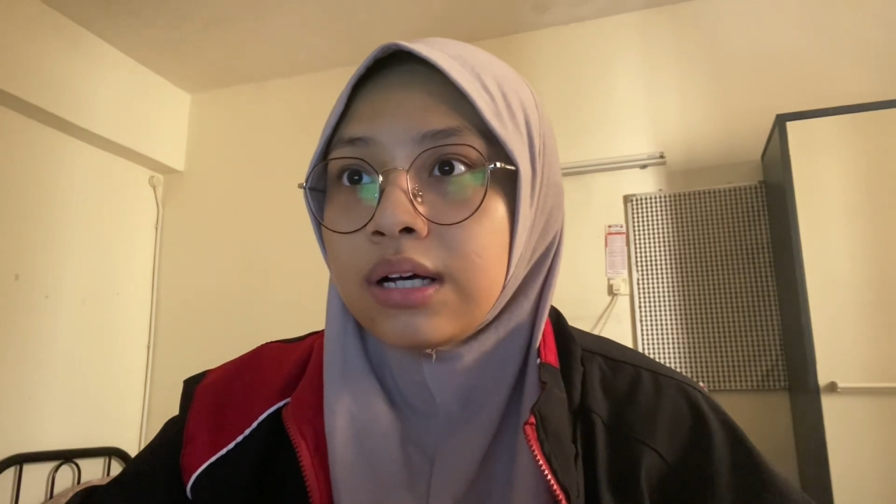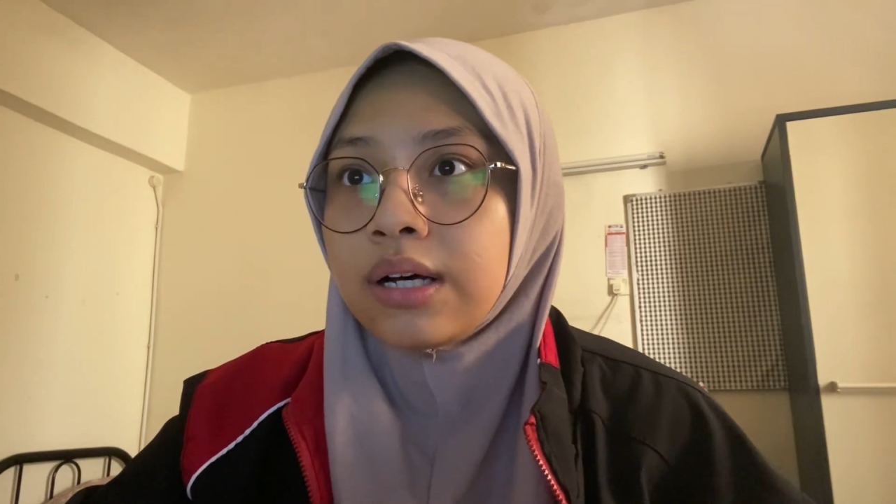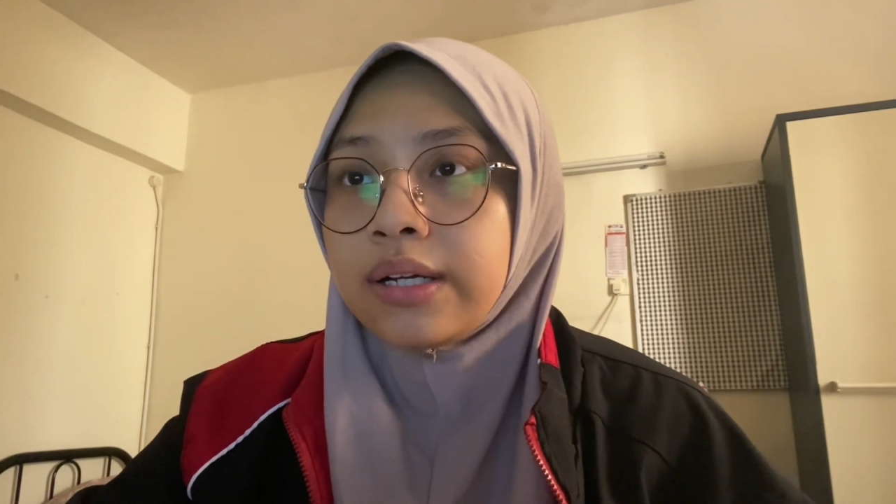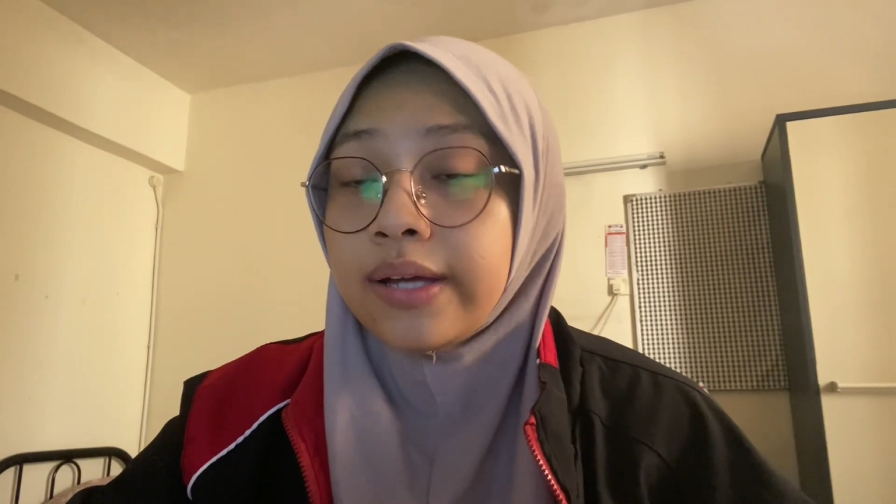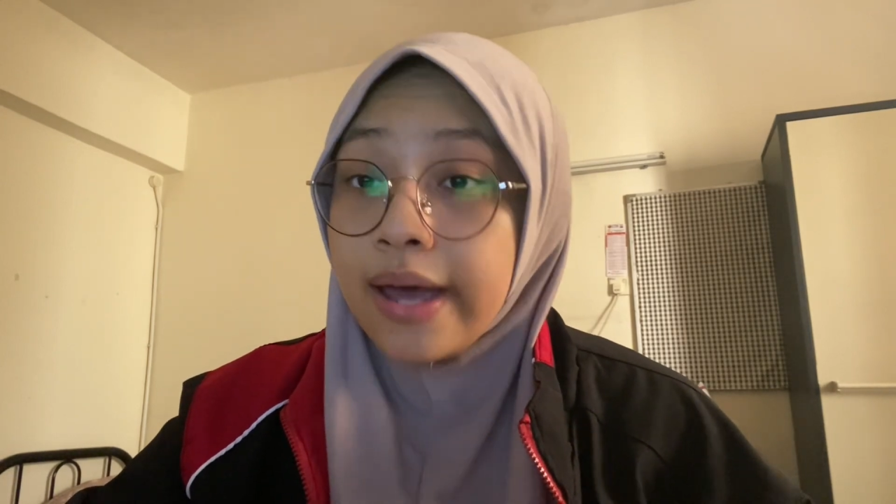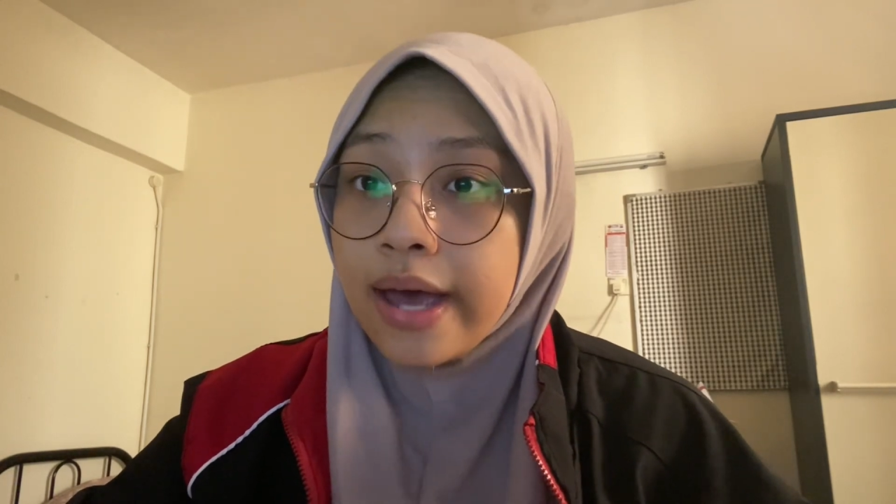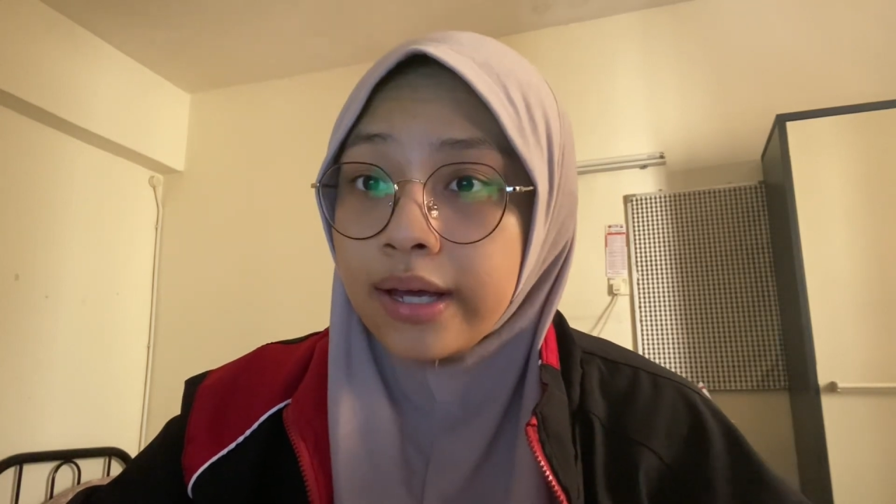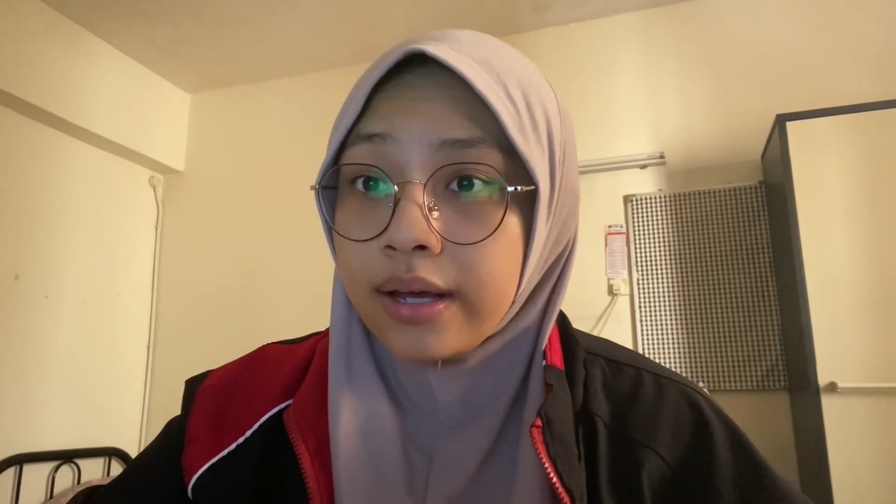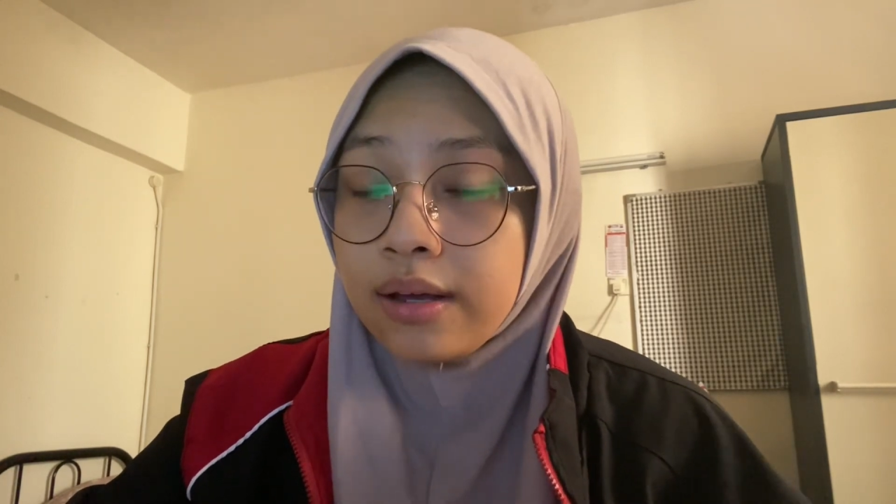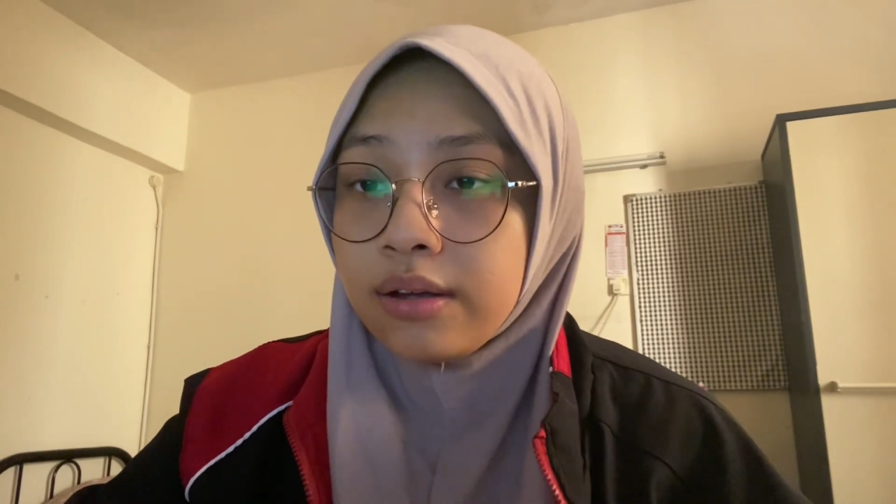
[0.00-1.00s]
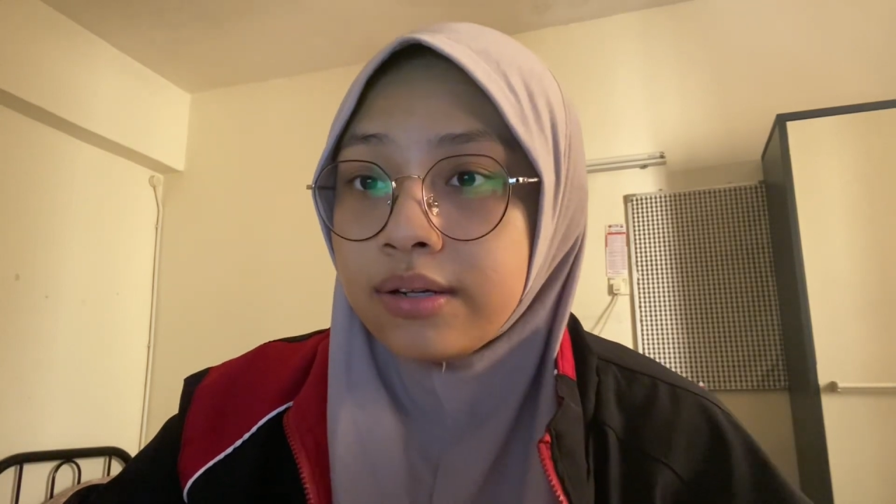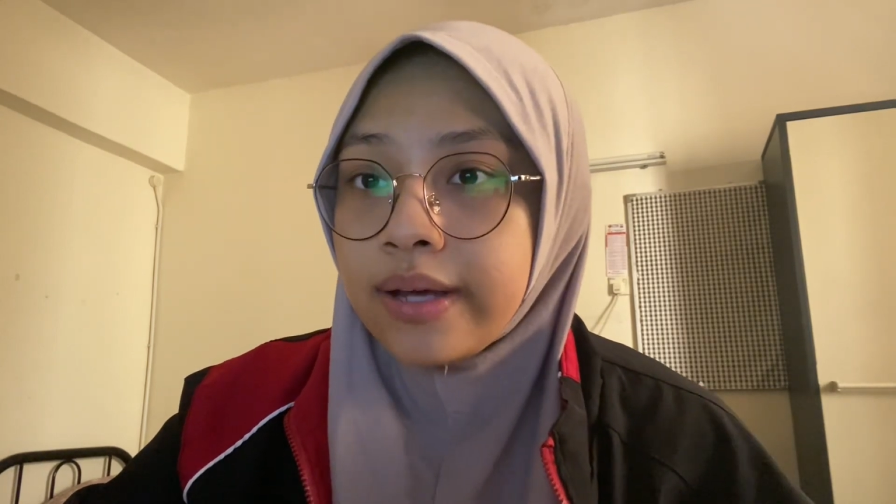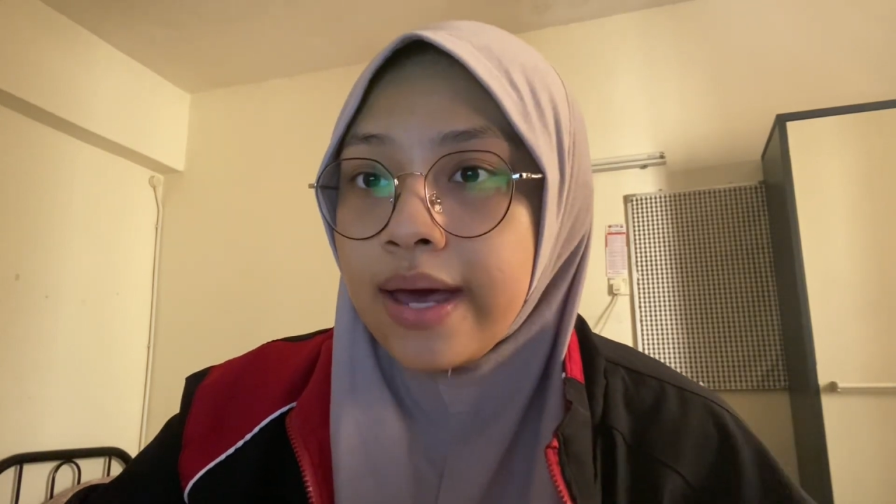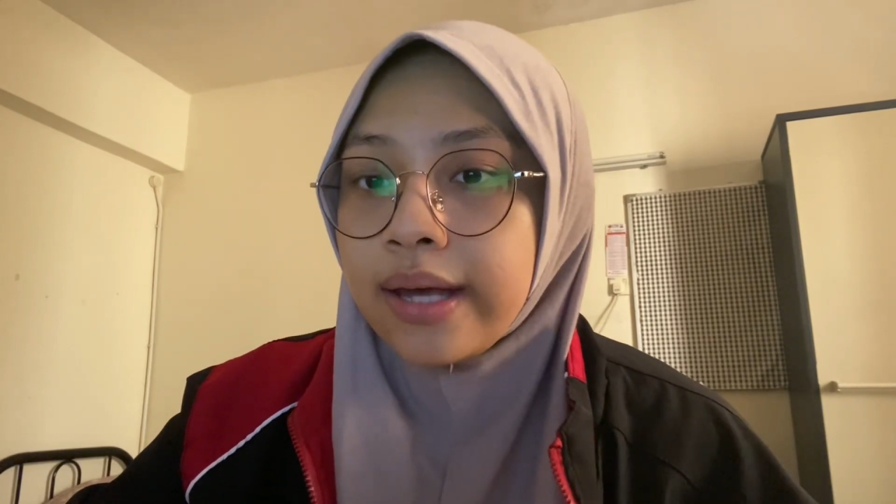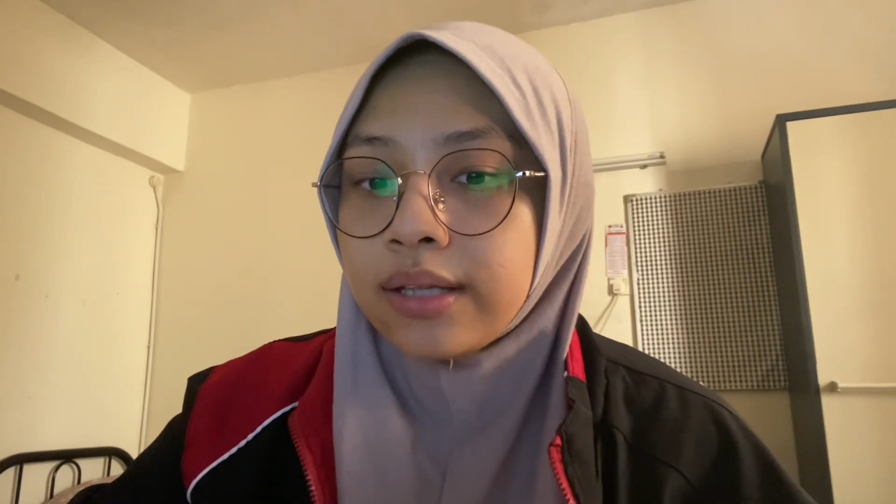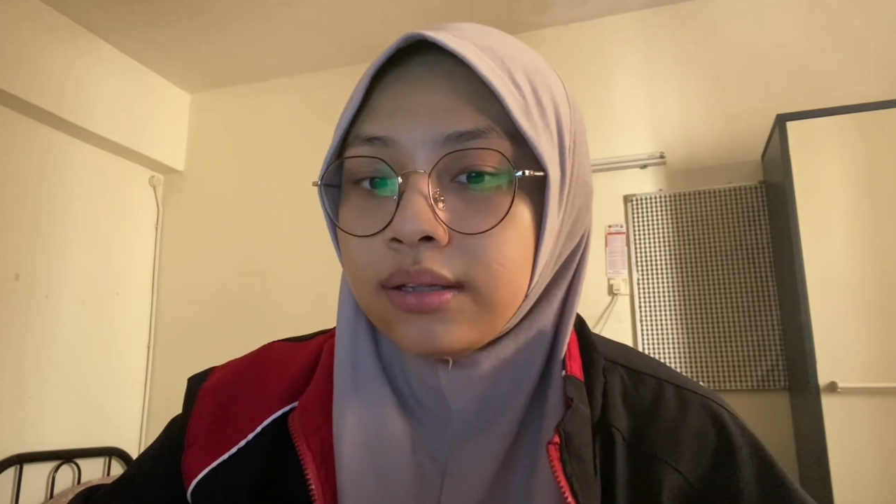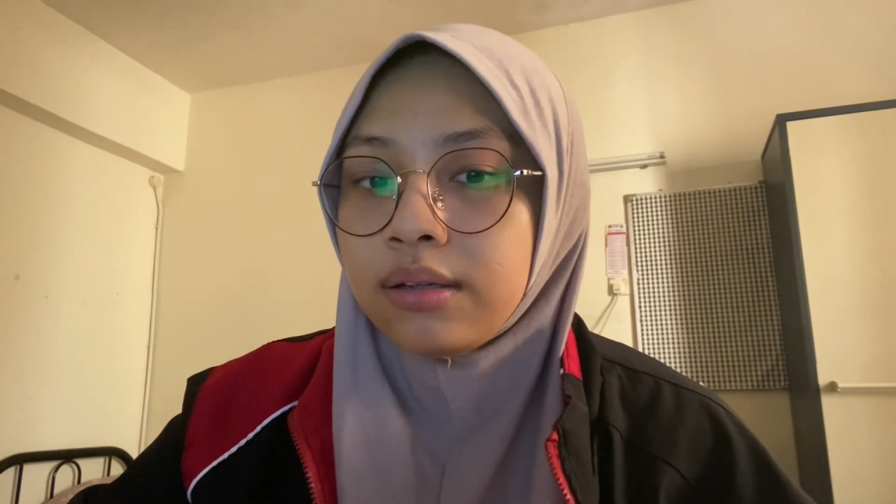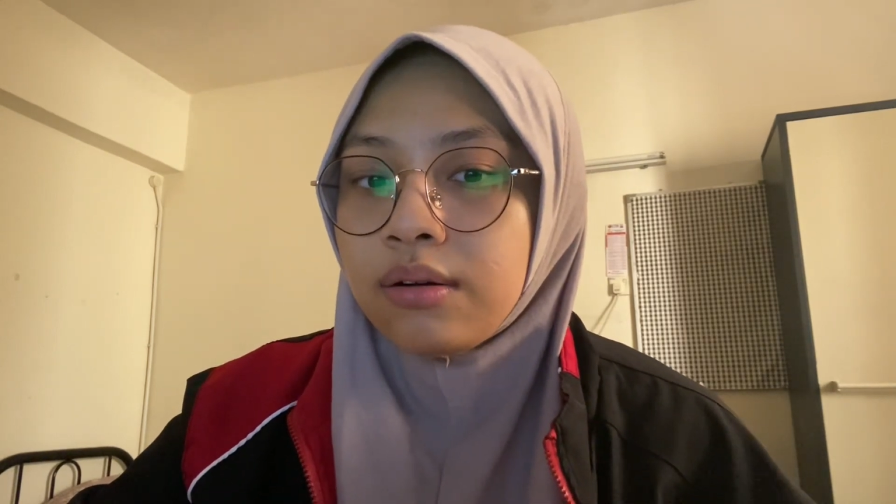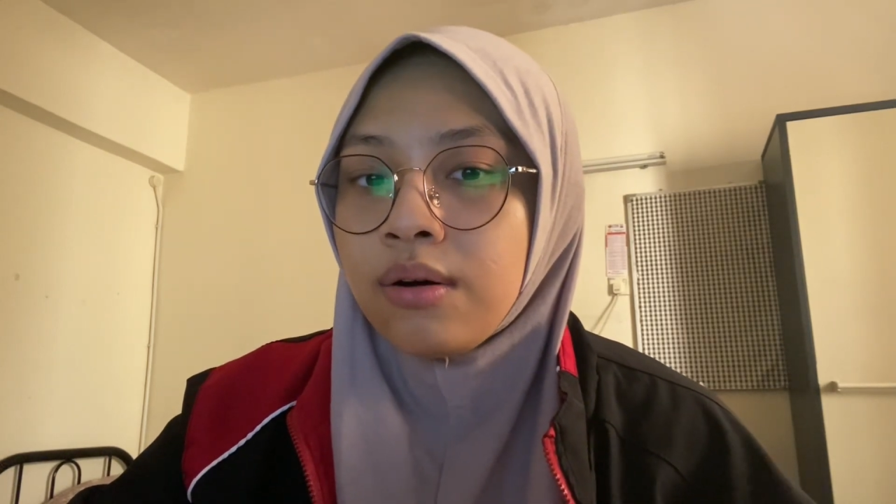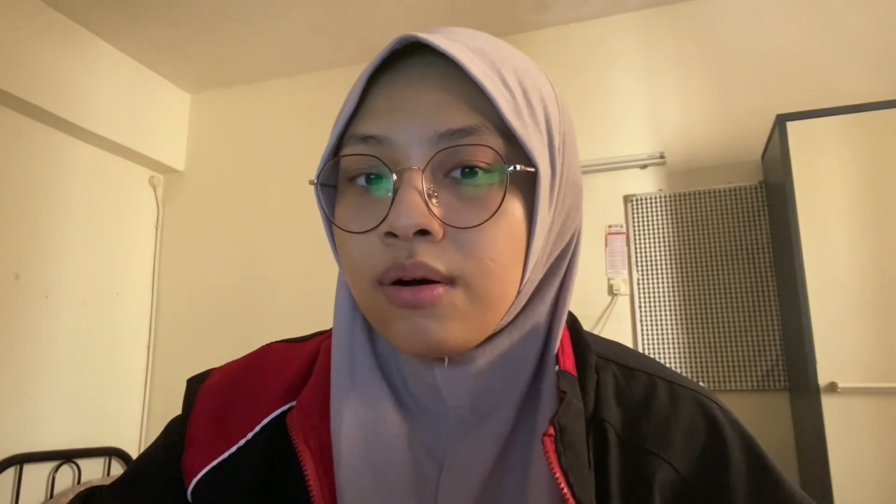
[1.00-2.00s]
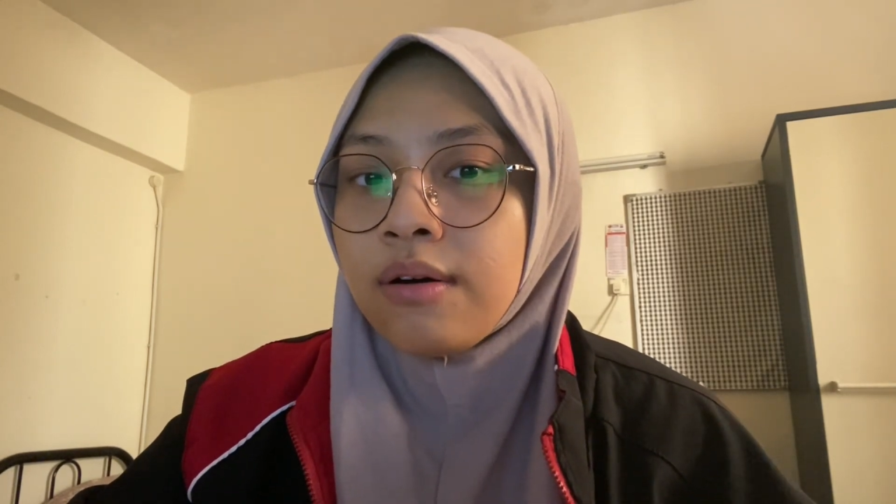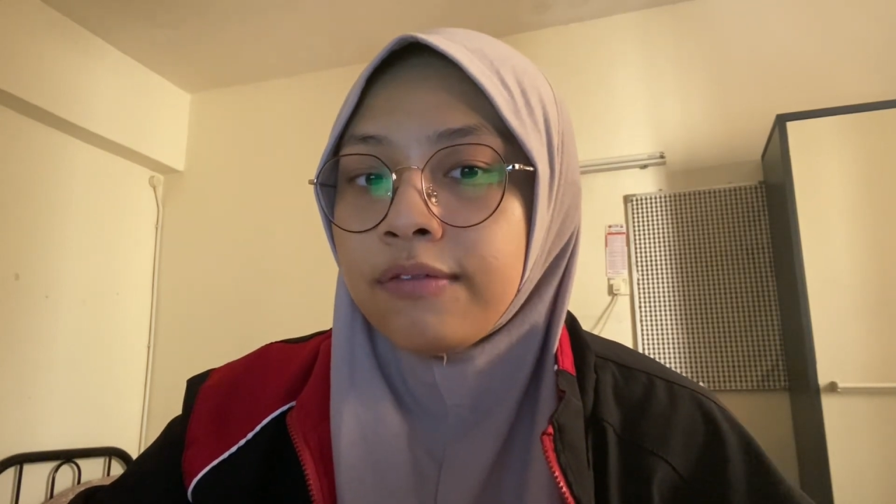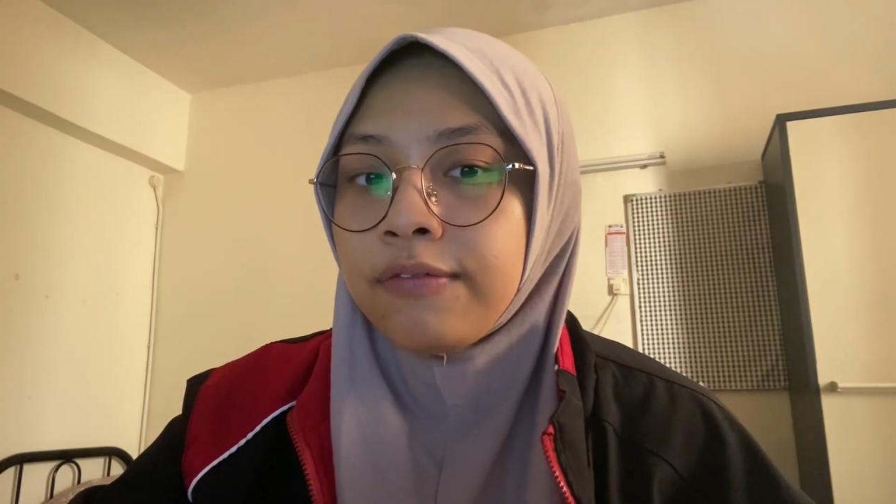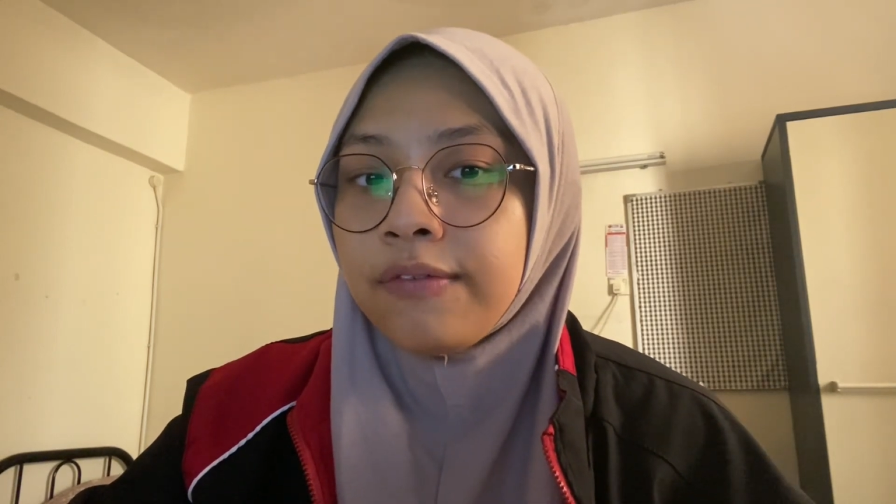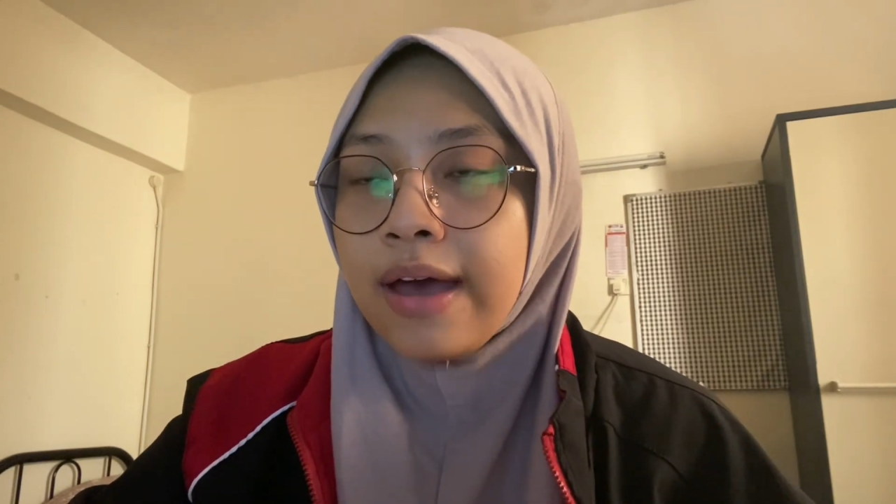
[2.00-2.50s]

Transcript: the act of